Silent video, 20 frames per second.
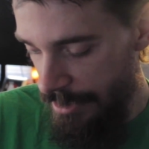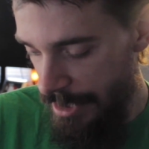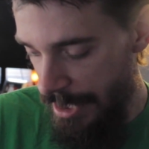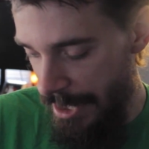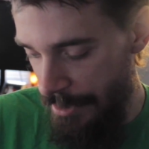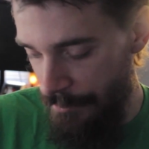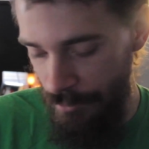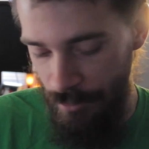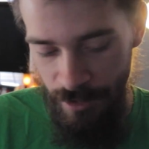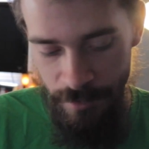
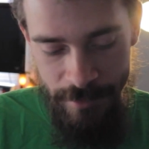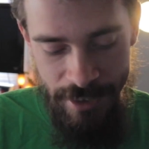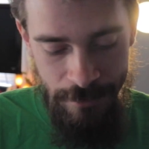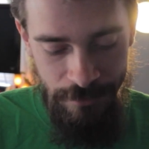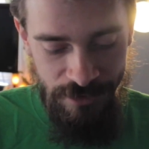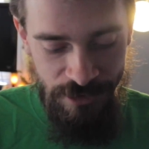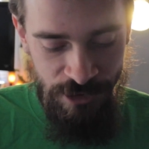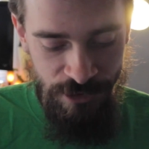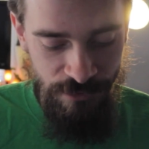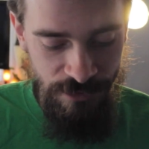I would only be
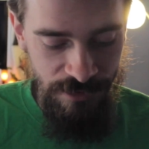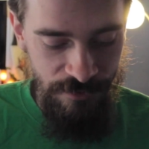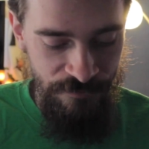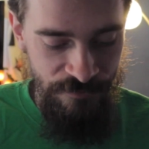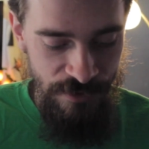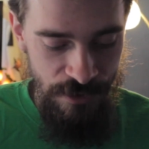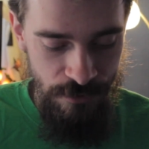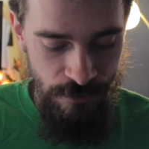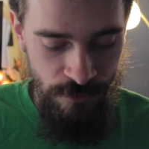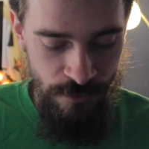able to choose a
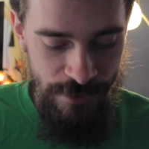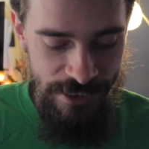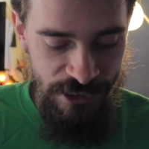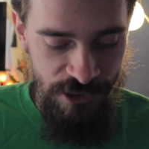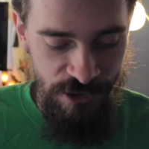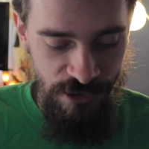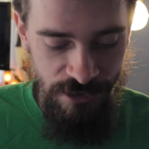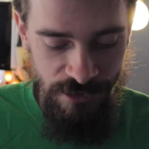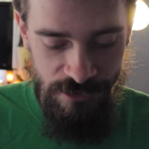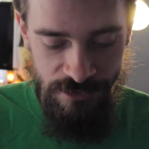few
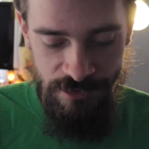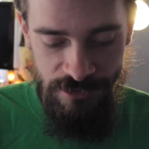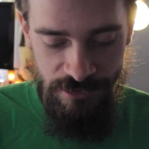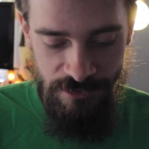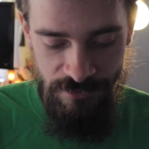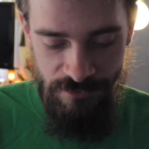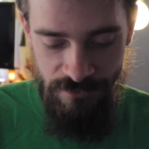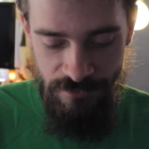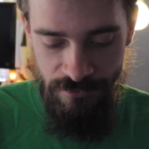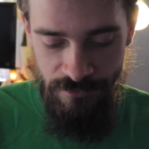
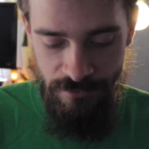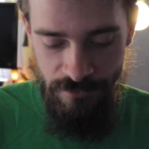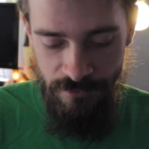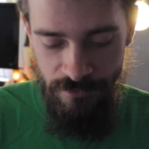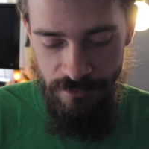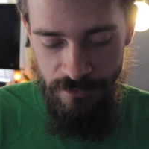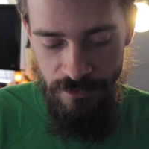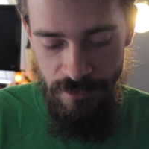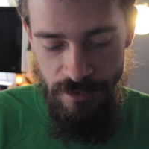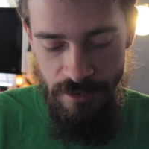creatures
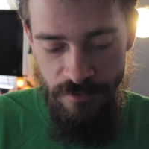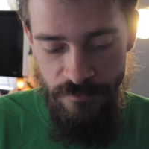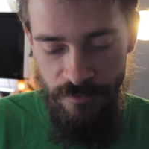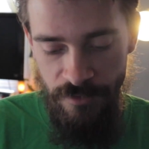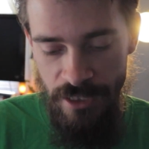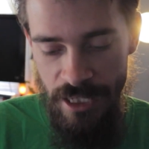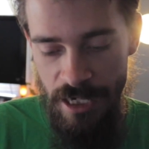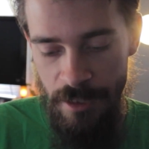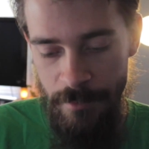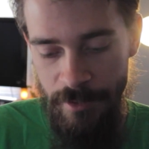
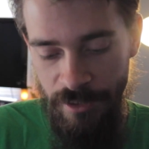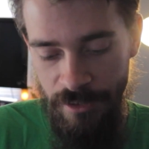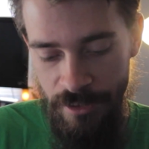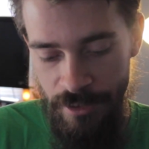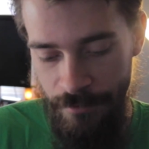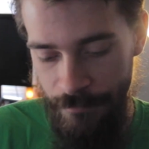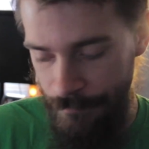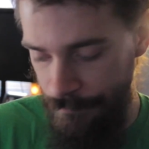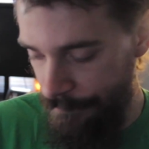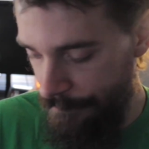for that
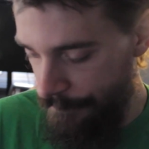ability.